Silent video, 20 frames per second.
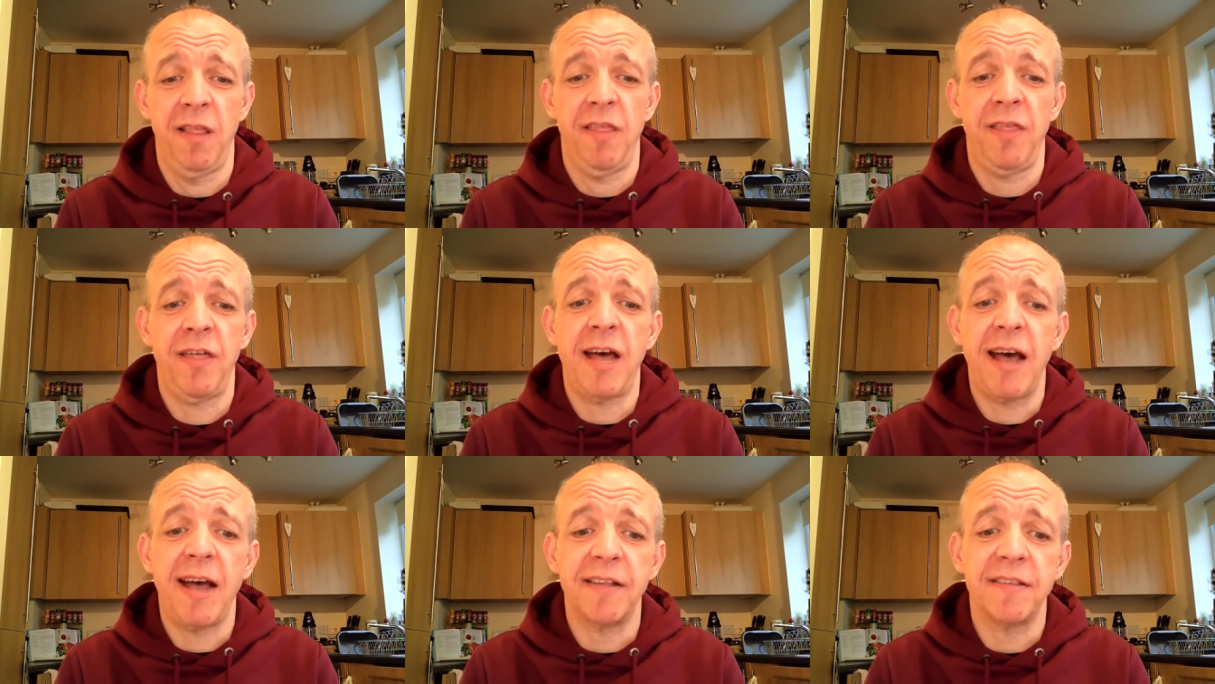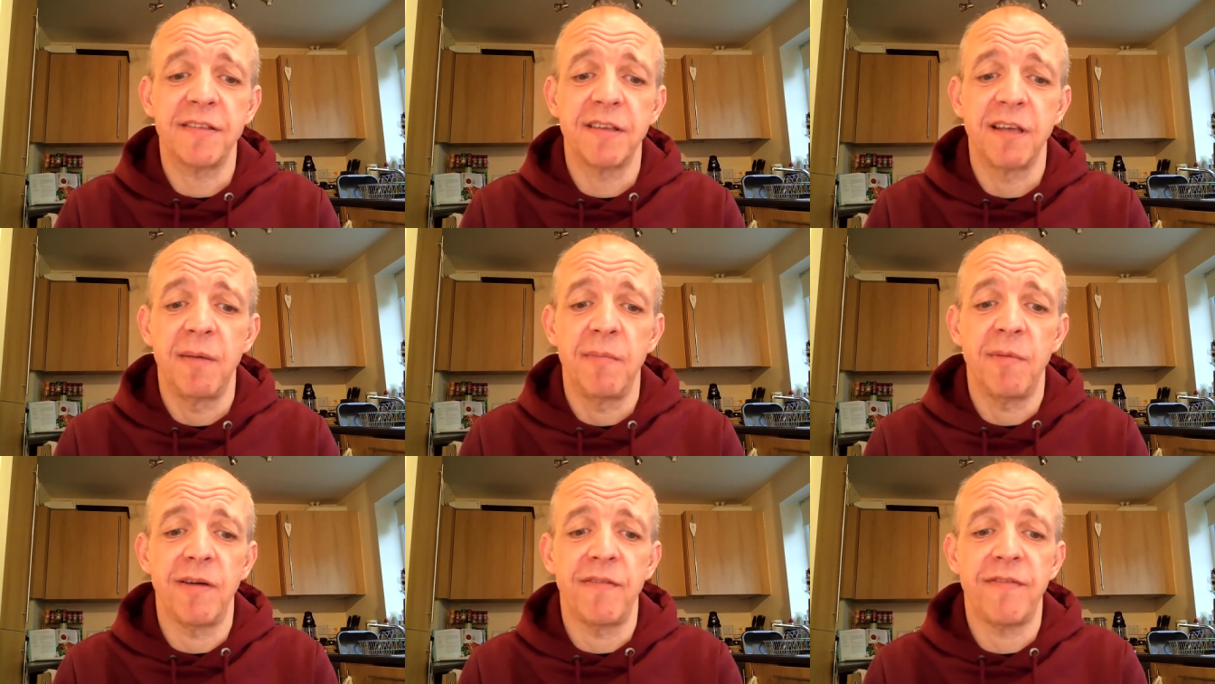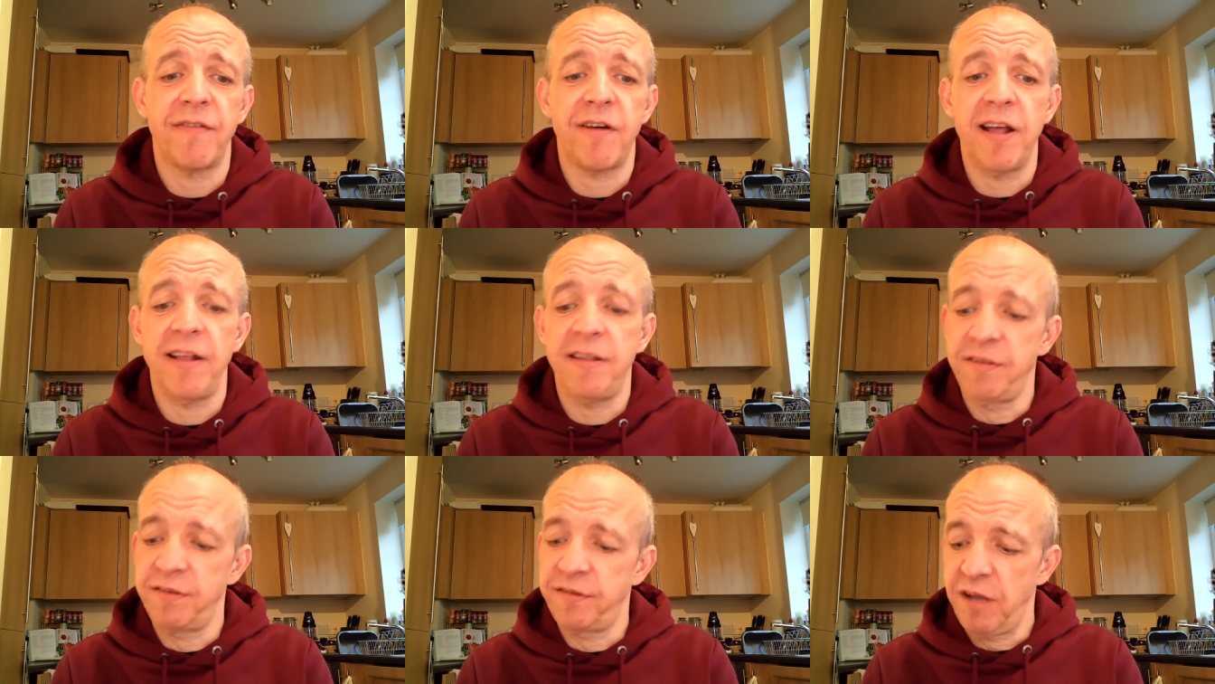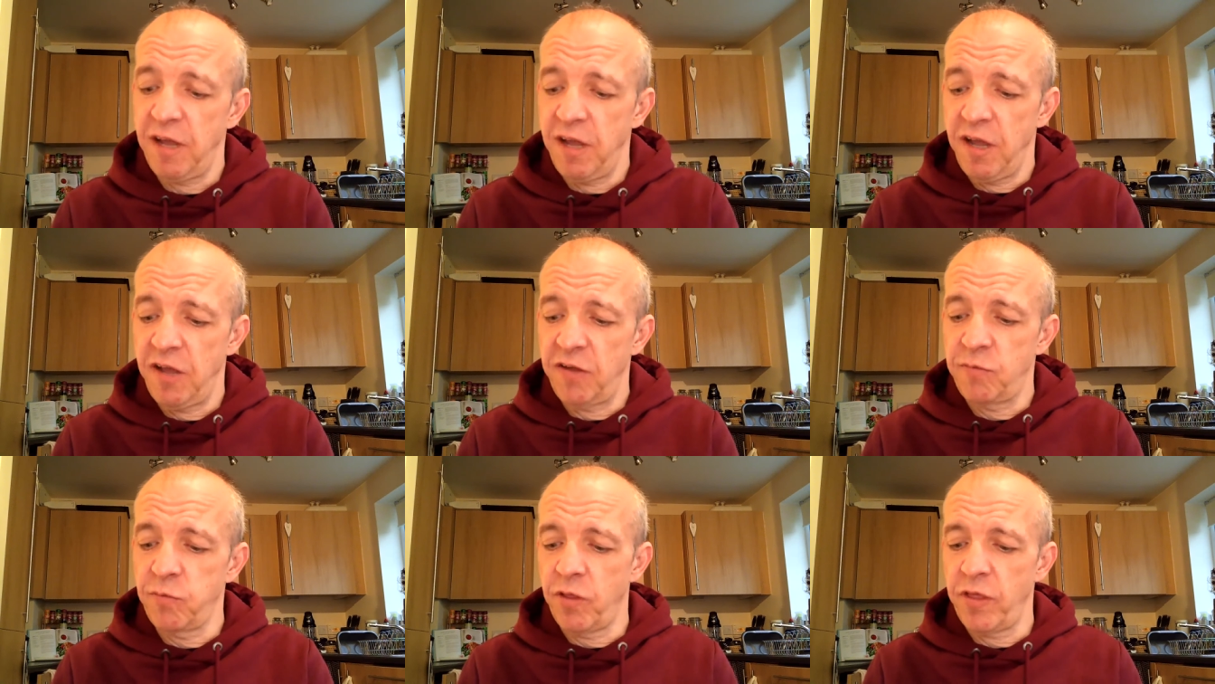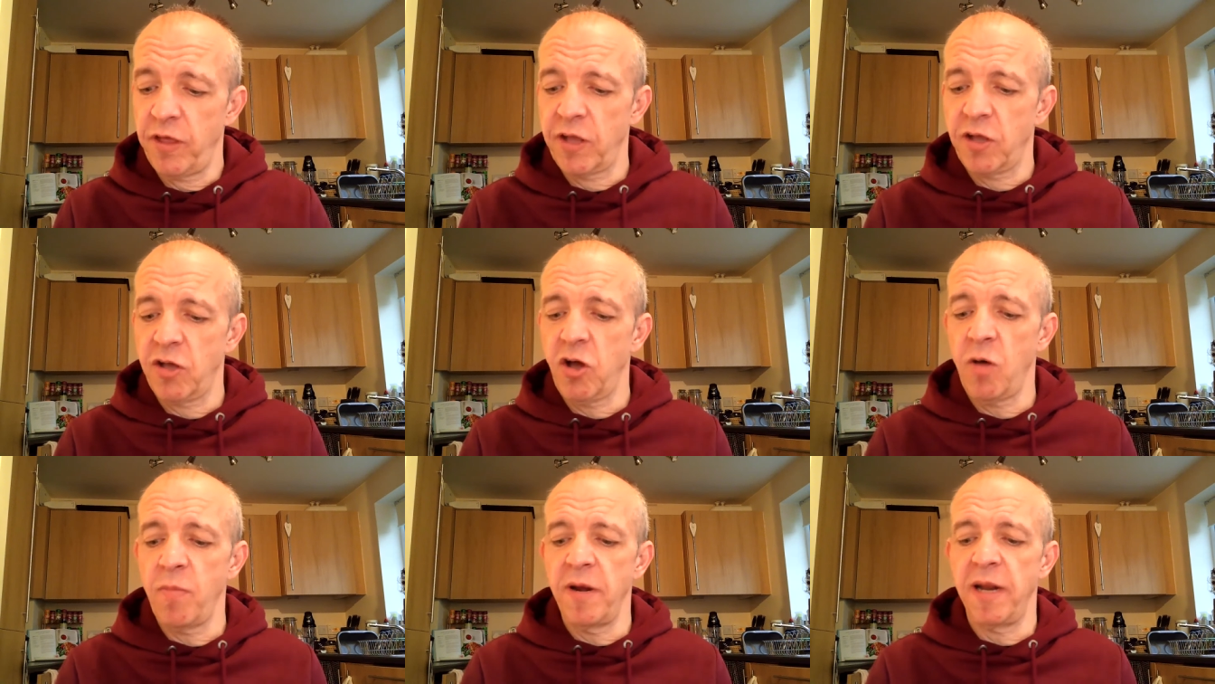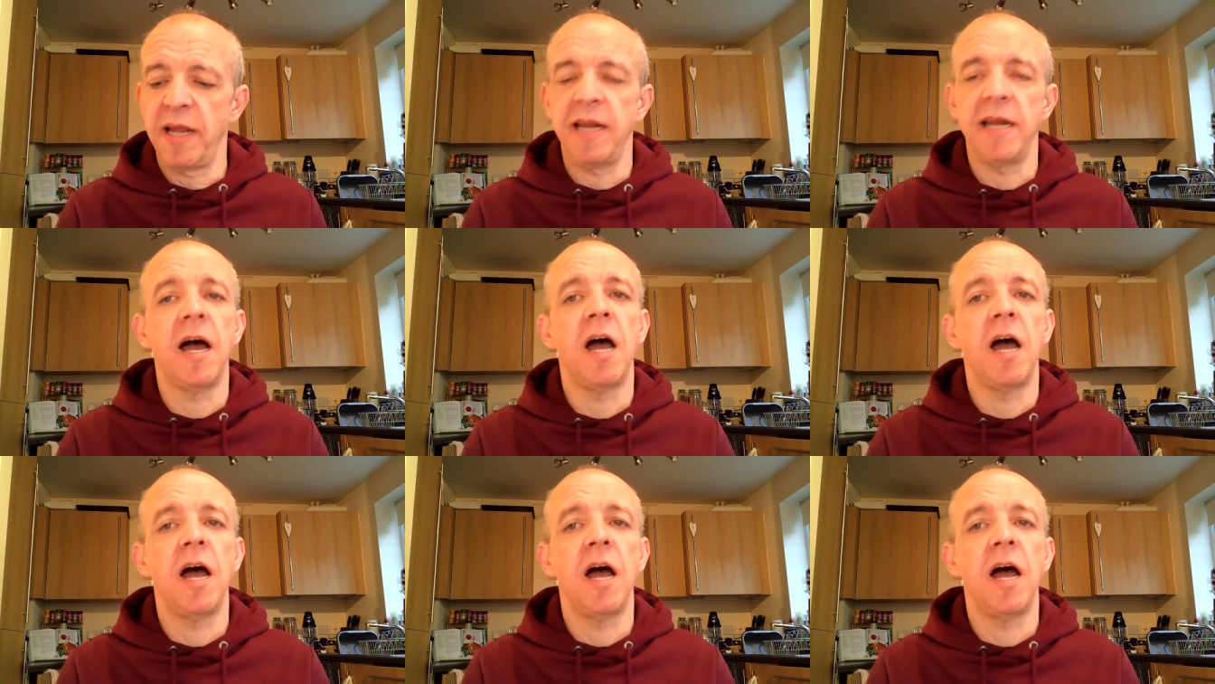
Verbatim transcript: That, my friends, is what they're commonly